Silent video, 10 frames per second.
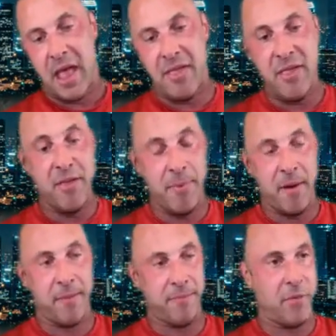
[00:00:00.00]
and then the
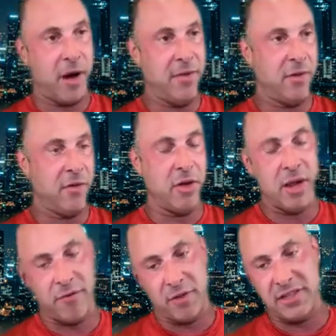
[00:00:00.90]
pump, right? They're
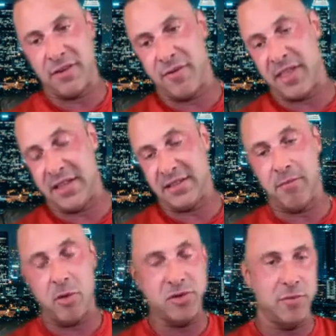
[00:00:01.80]
looking for these different things, and
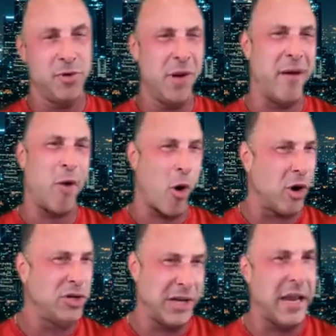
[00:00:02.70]
most of them do have
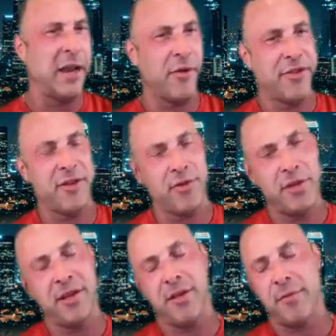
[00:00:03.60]
arginine,
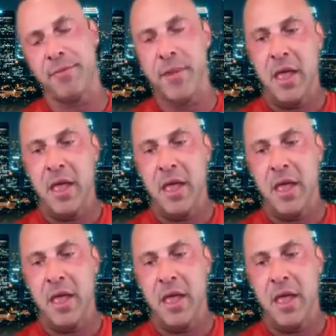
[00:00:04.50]
L-citrulline,